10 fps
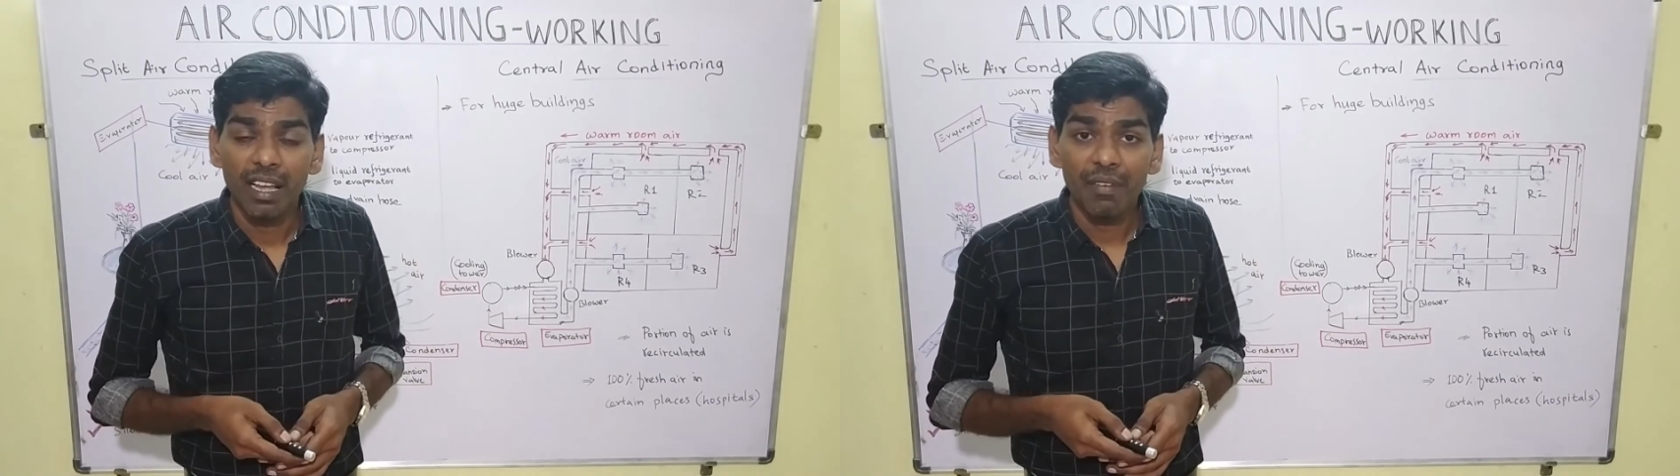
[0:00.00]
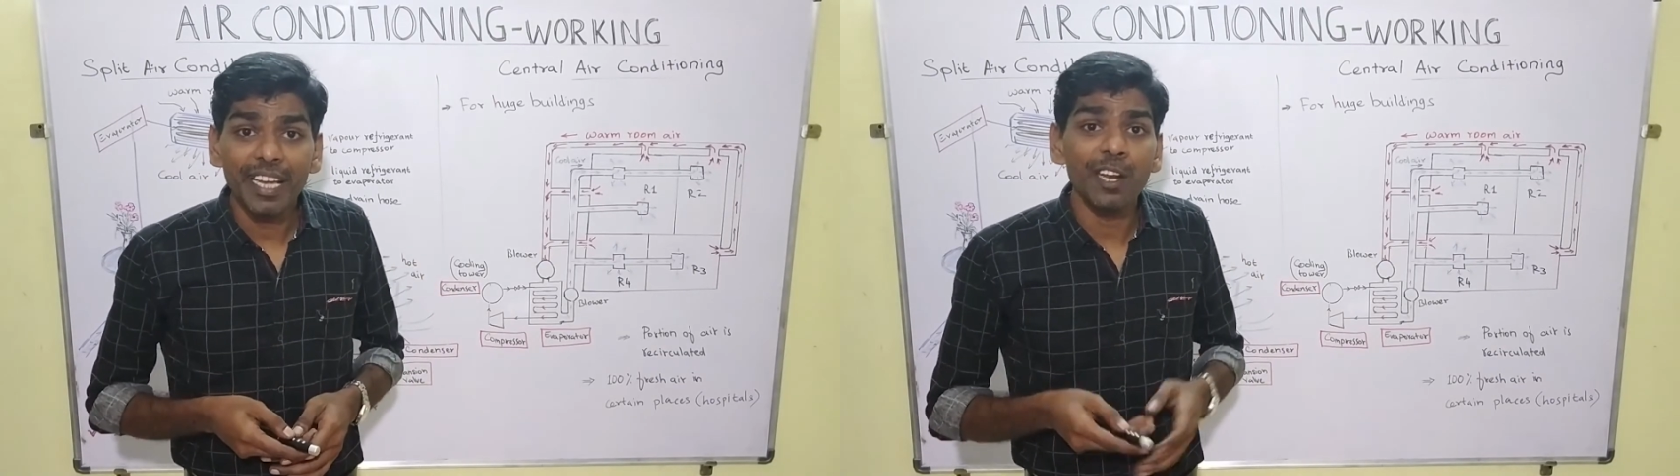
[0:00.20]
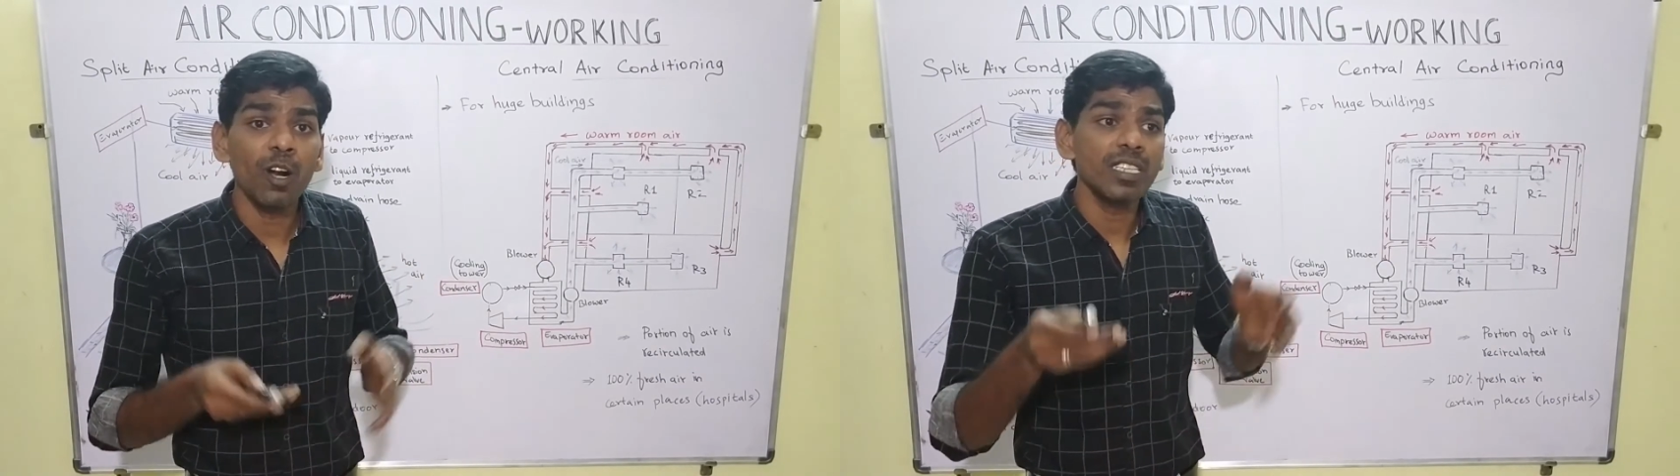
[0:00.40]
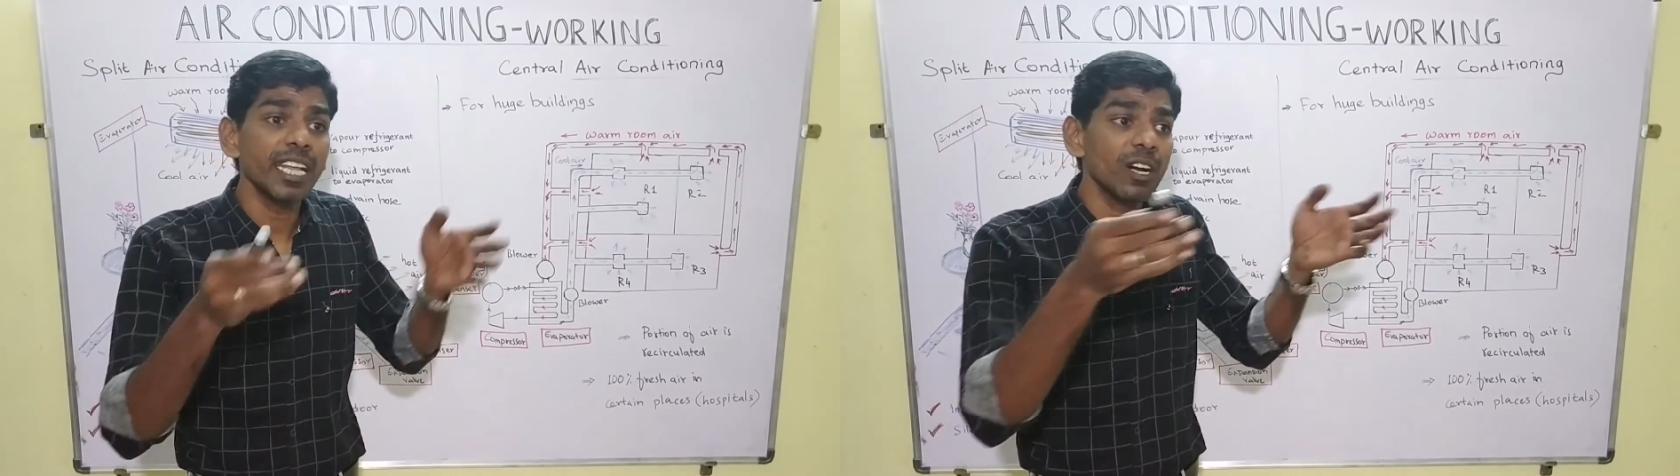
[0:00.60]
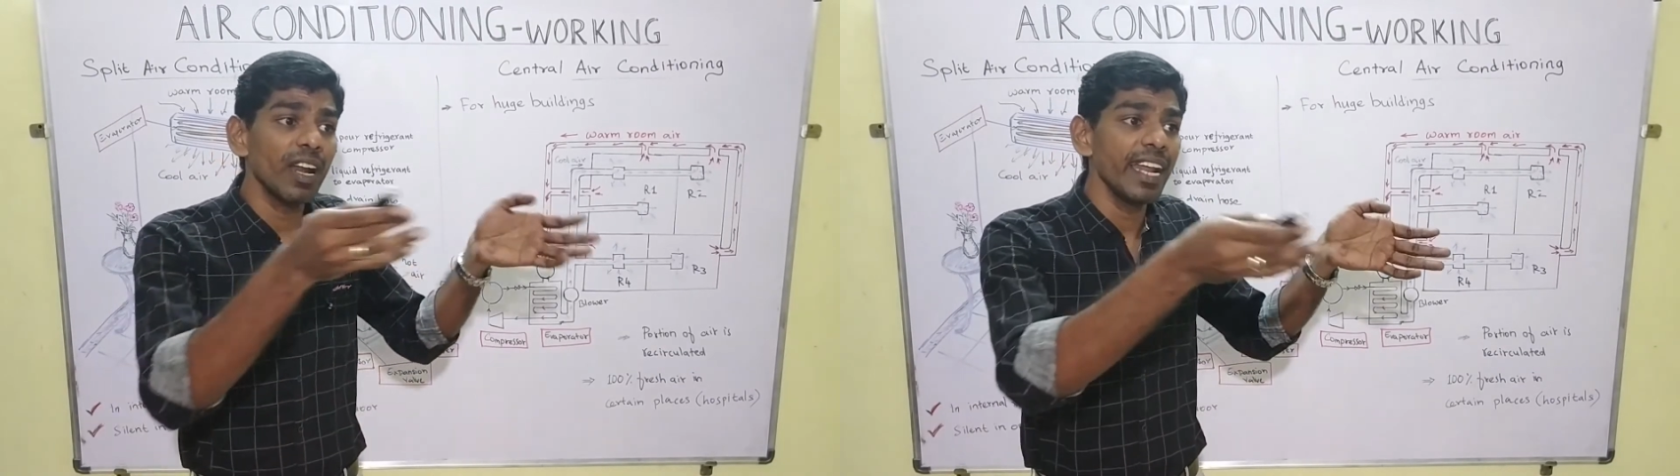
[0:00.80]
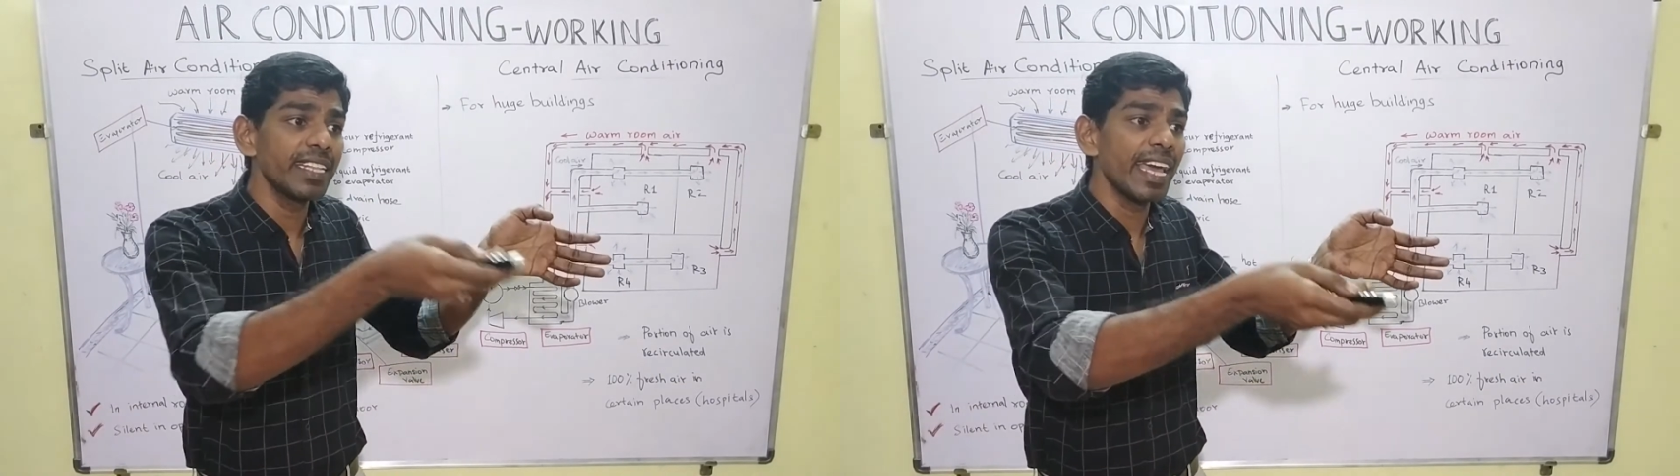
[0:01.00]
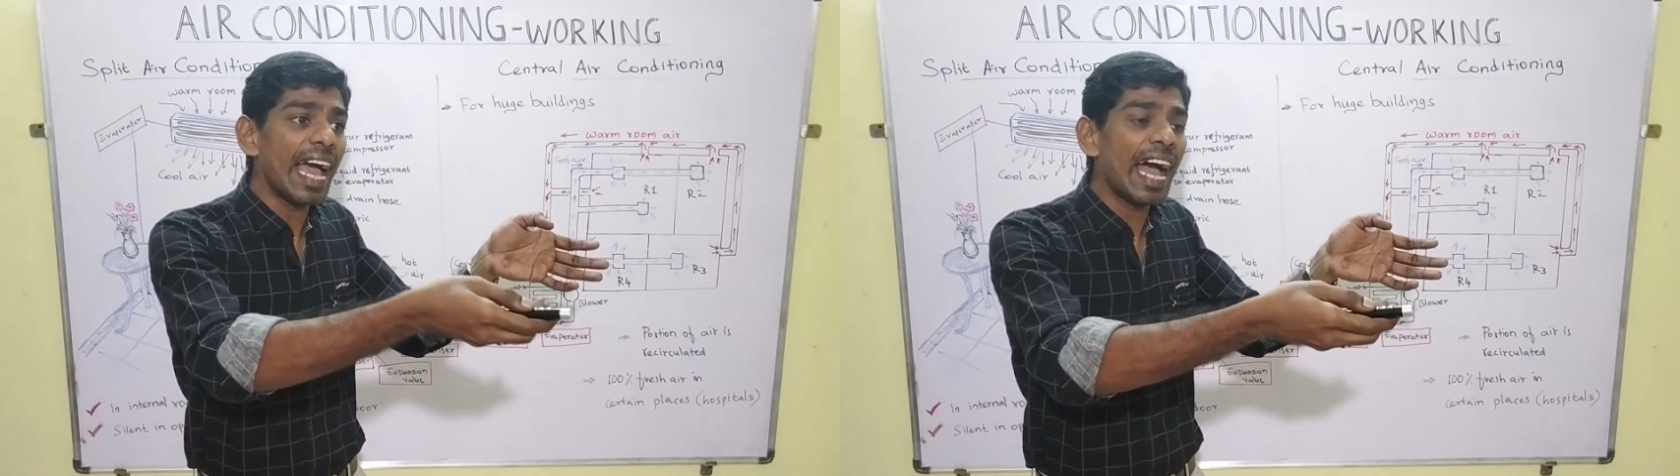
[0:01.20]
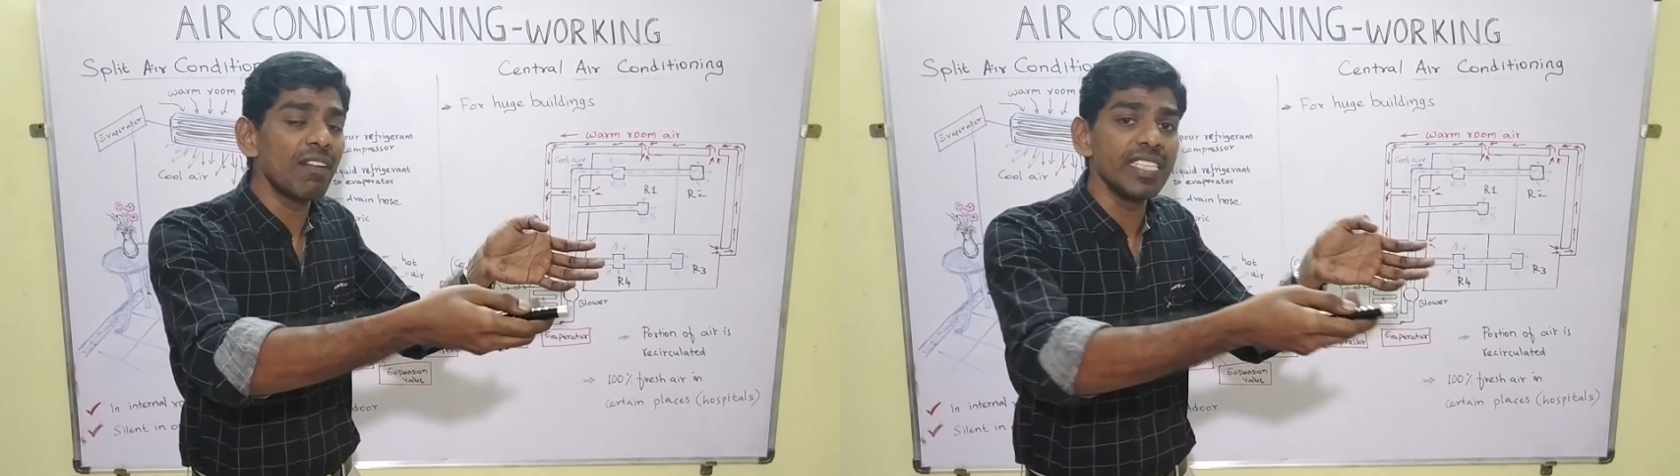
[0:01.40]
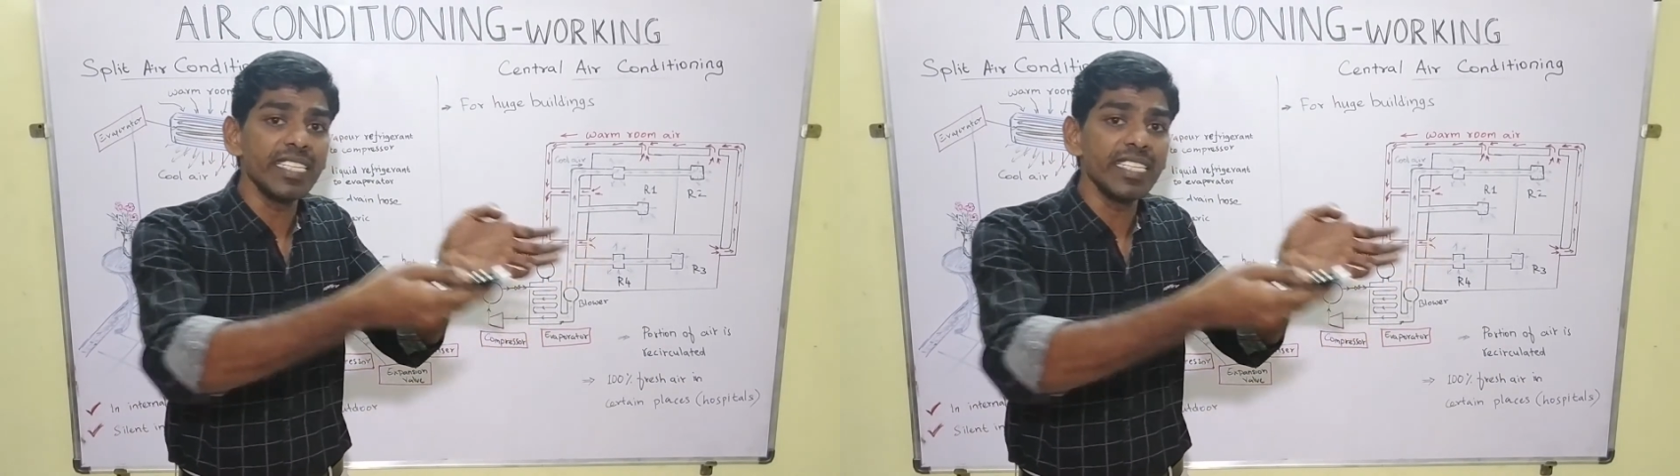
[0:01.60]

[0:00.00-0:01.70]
we cannot circulate the air which is